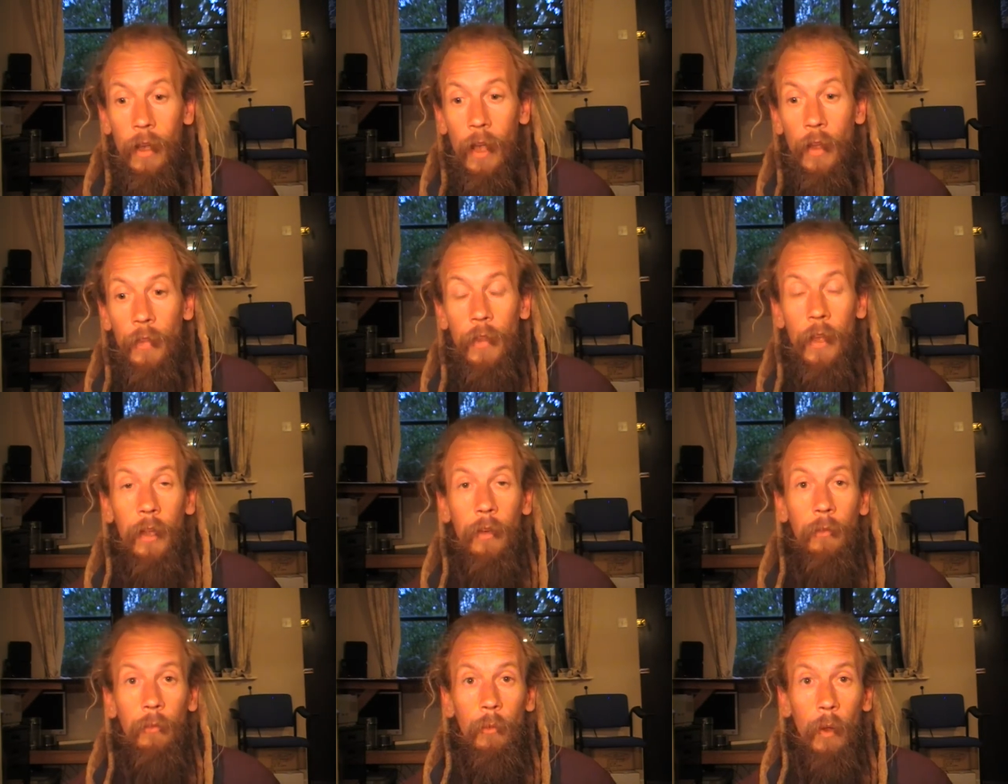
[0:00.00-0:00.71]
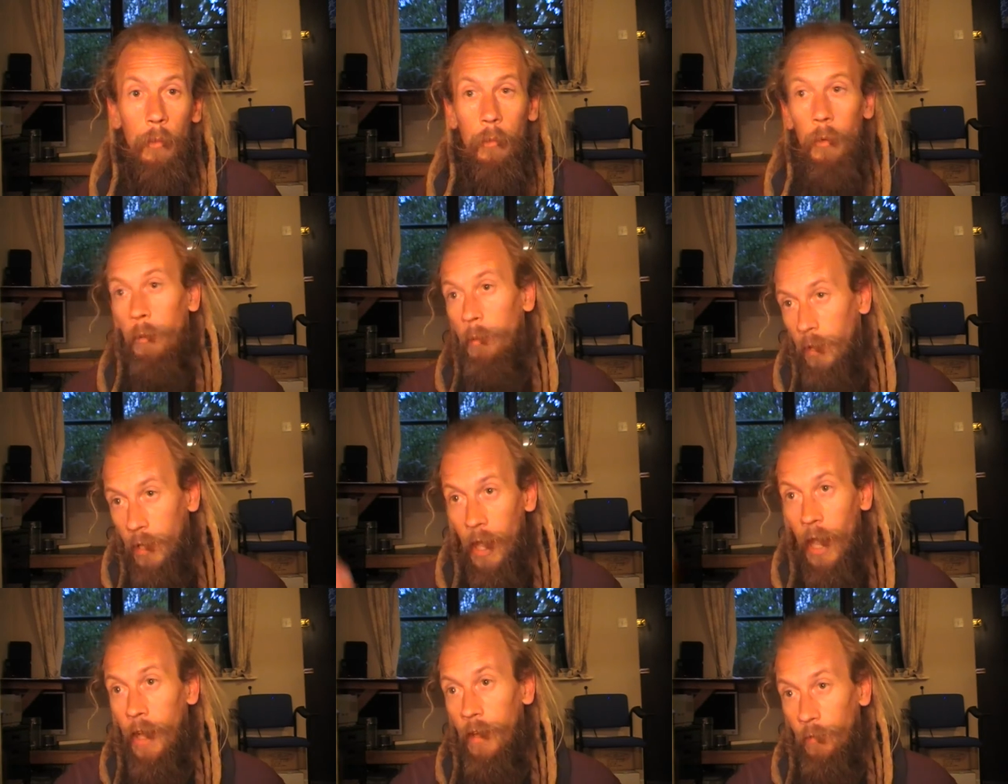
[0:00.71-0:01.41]
And then when we were
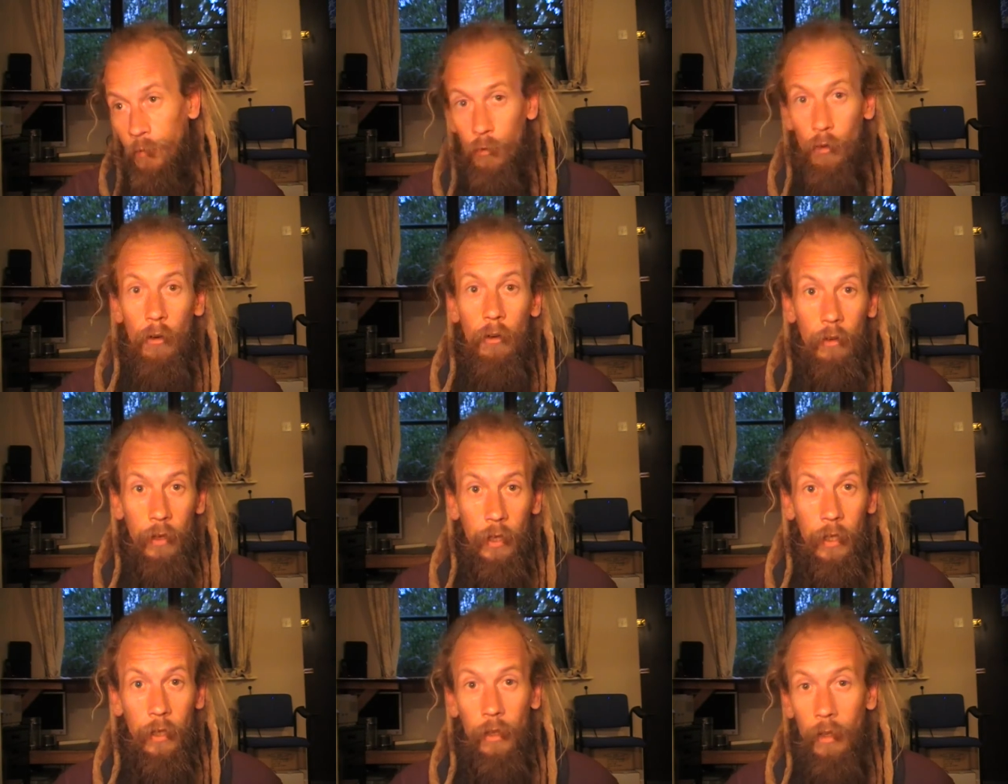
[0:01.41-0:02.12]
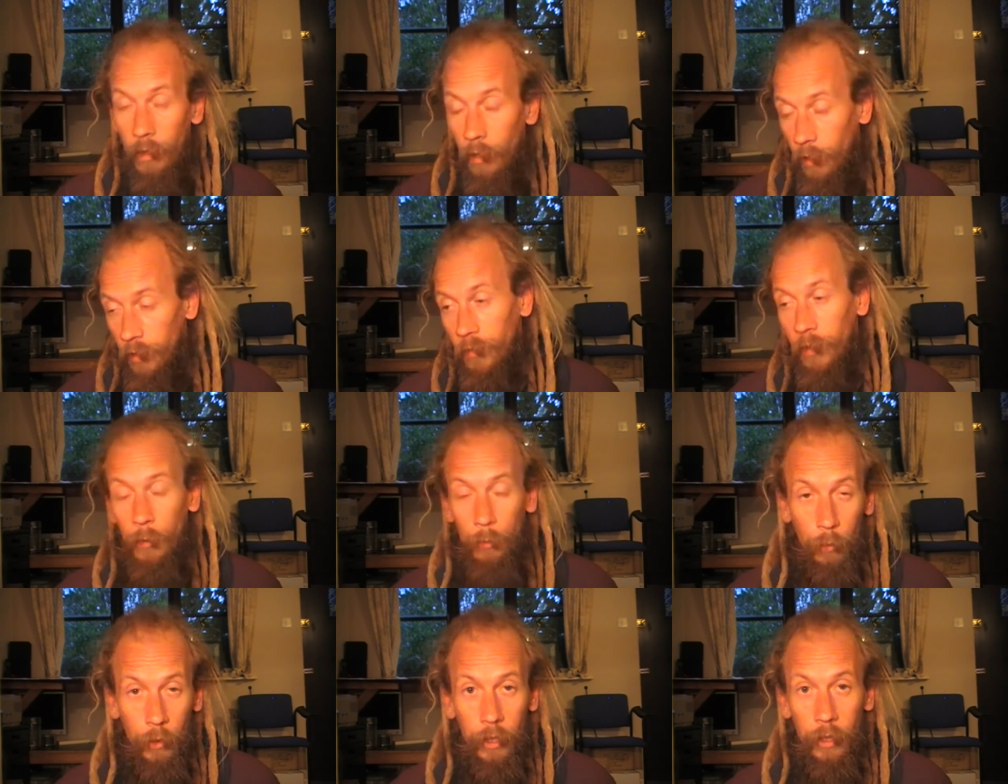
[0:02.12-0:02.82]
cave drawing, I say
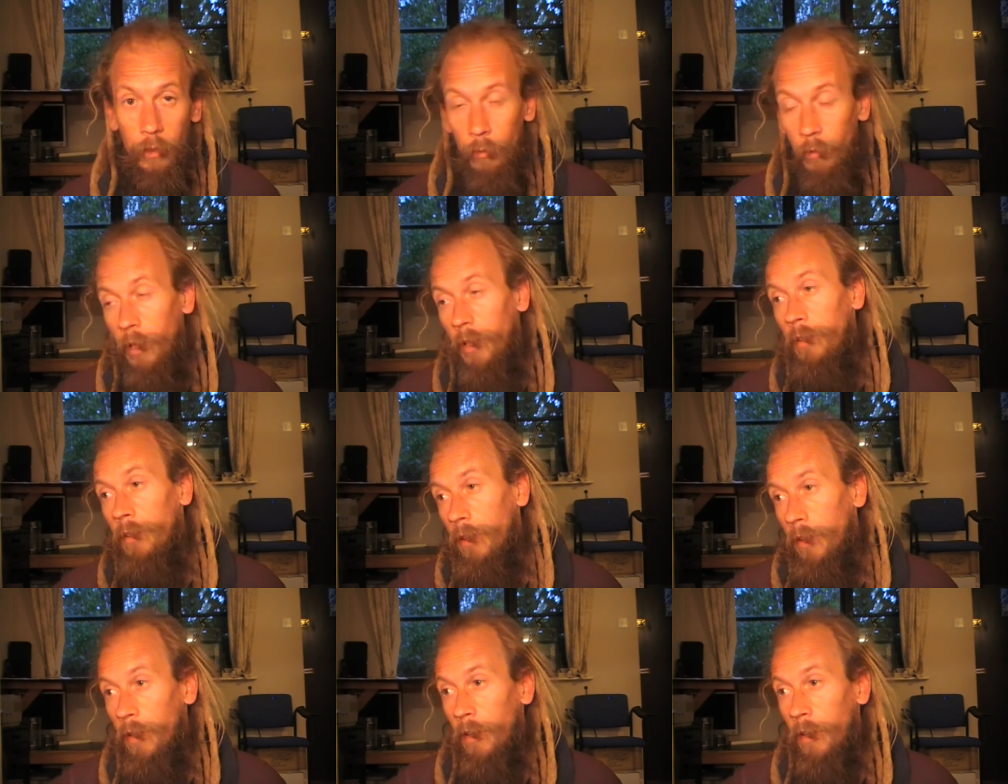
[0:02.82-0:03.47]
we, when